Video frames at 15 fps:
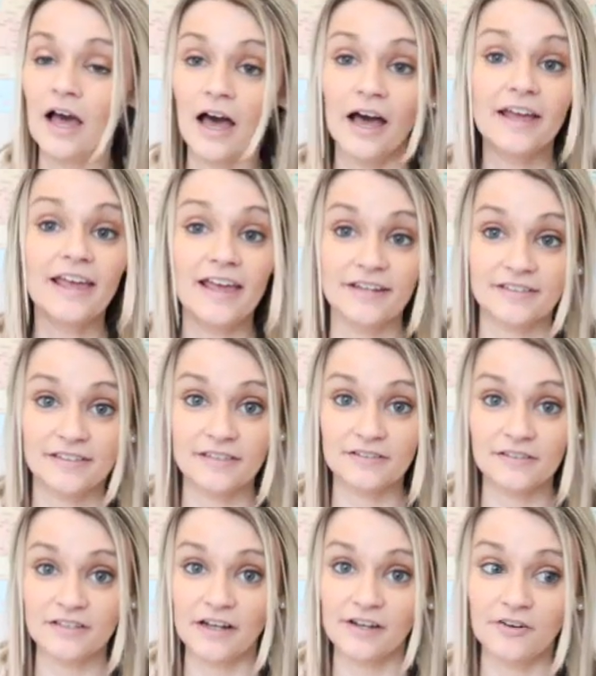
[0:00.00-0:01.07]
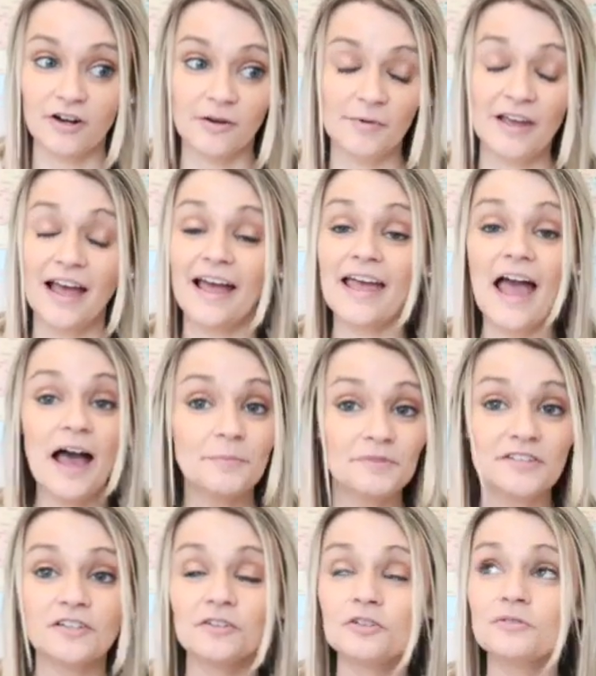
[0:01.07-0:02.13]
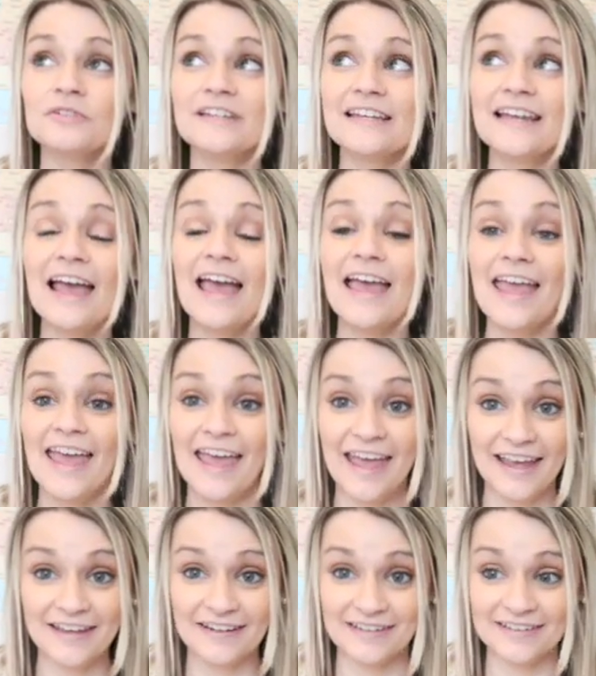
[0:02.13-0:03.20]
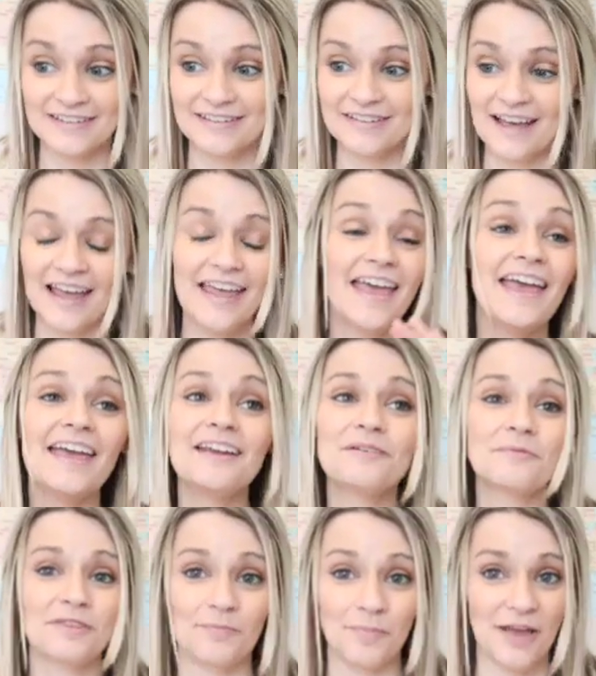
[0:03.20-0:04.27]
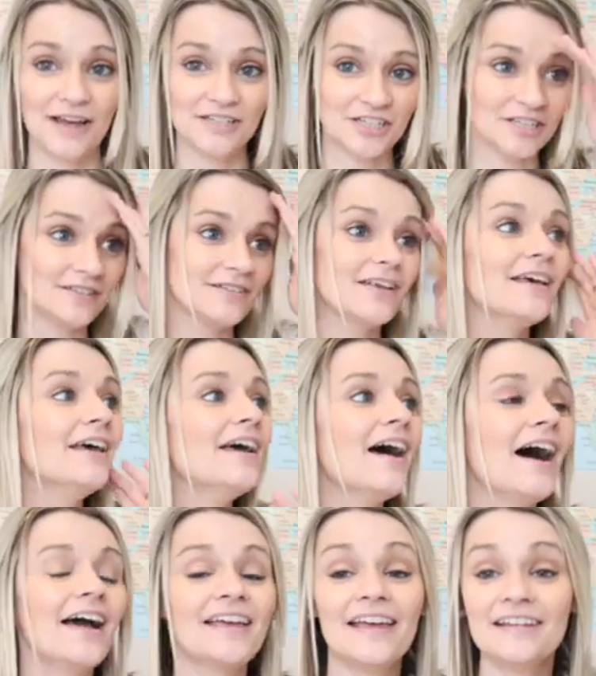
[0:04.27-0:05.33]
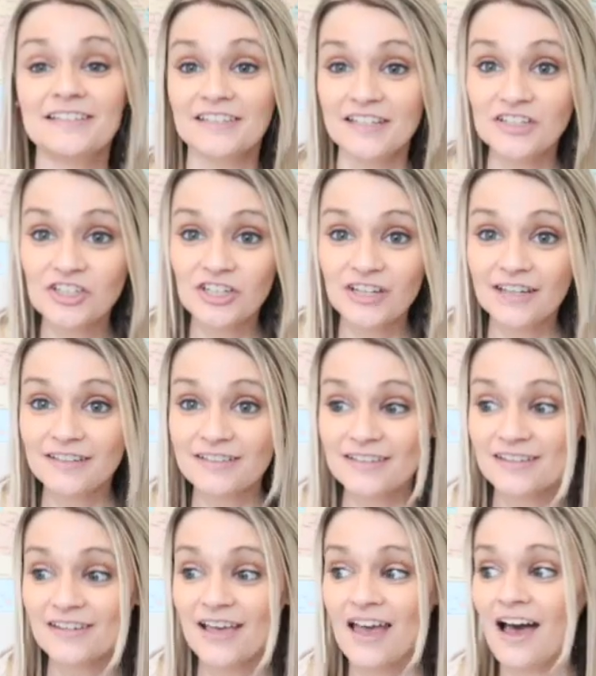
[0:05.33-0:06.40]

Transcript: I hate sentence diagramming. I absolutely hate it. Hate it with a passion. I hate teaching it.